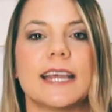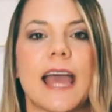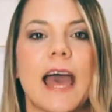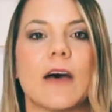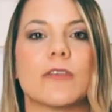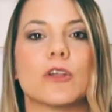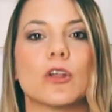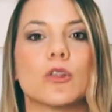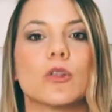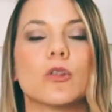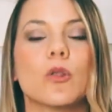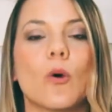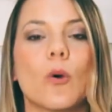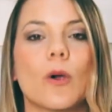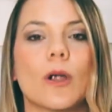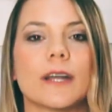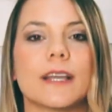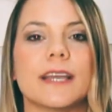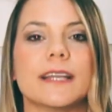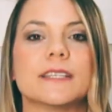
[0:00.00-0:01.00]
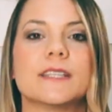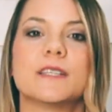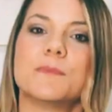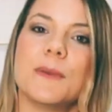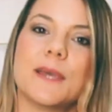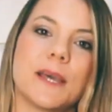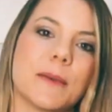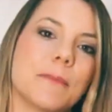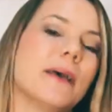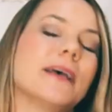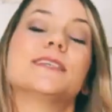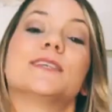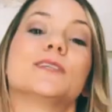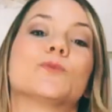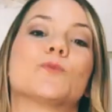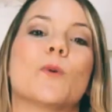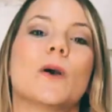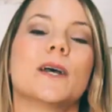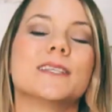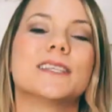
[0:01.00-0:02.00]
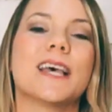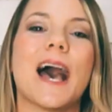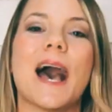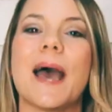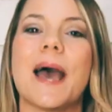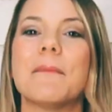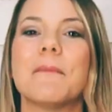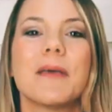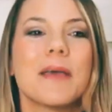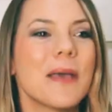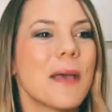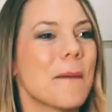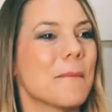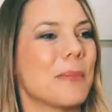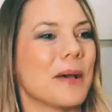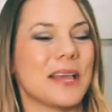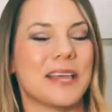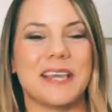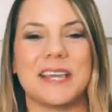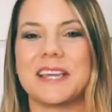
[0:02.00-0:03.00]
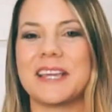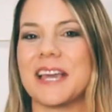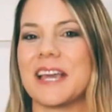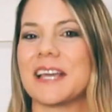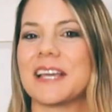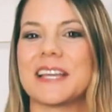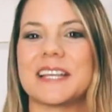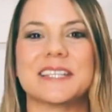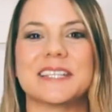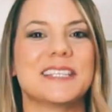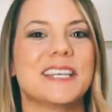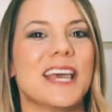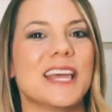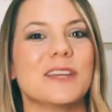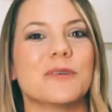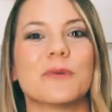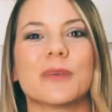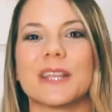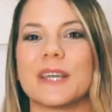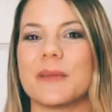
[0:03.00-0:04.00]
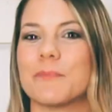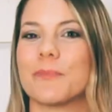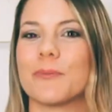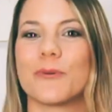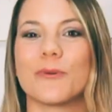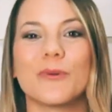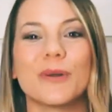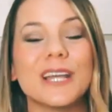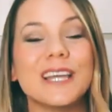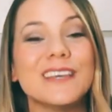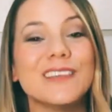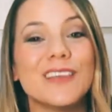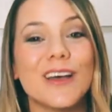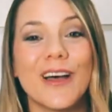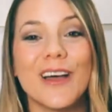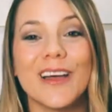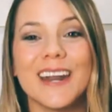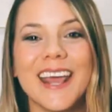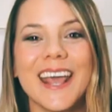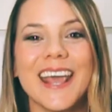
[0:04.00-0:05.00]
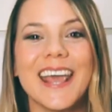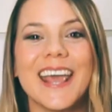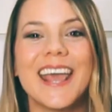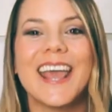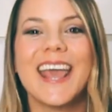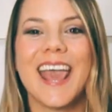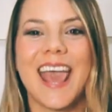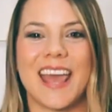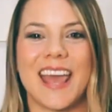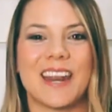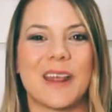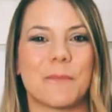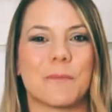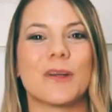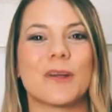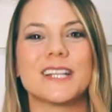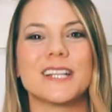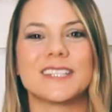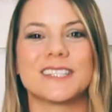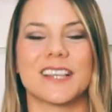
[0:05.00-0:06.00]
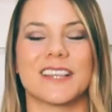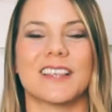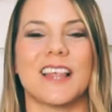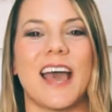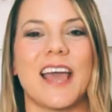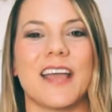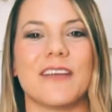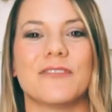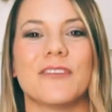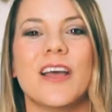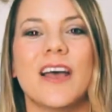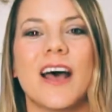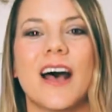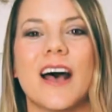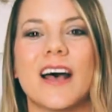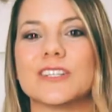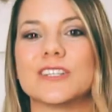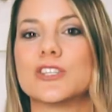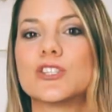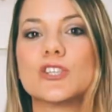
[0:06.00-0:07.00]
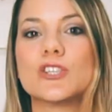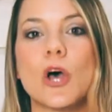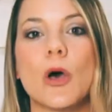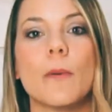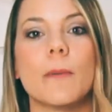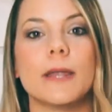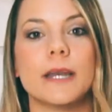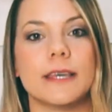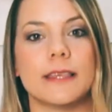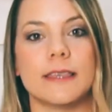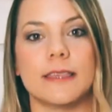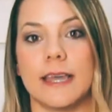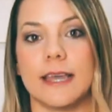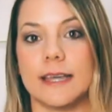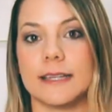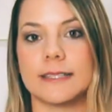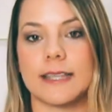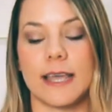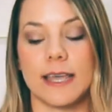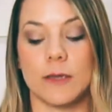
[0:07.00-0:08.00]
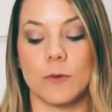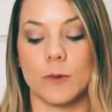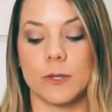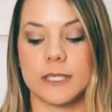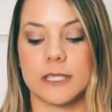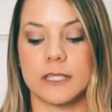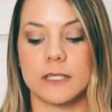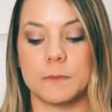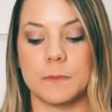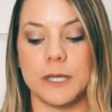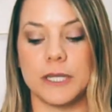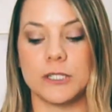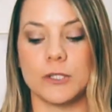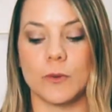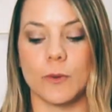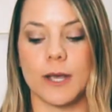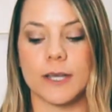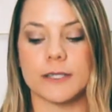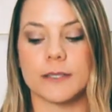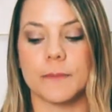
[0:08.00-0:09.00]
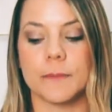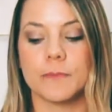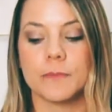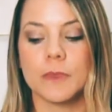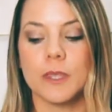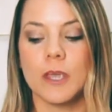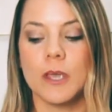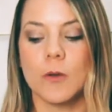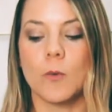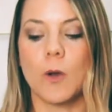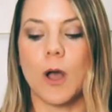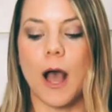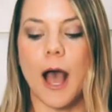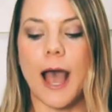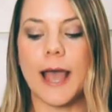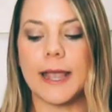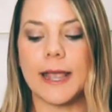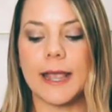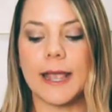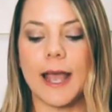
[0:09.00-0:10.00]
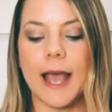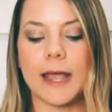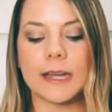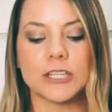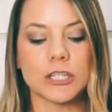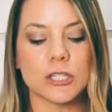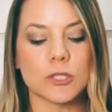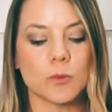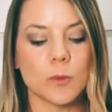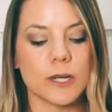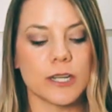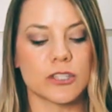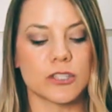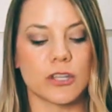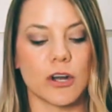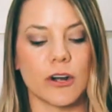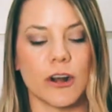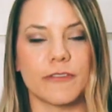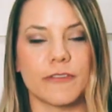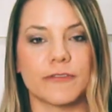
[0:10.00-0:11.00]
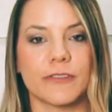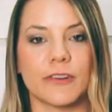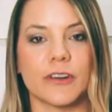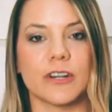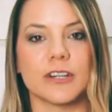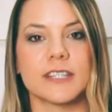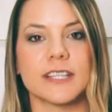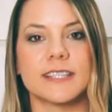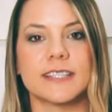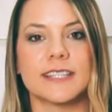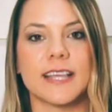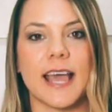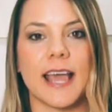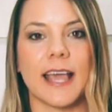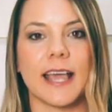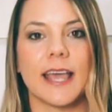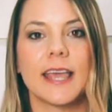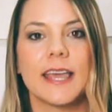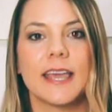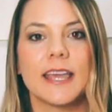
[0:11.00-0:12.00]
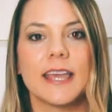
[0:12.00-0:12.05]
how the Lord can speak a message one time, but He can continually breathe on it, and it brings to life so many things that He wants to speak to us. Well, I just want to start off first as saying,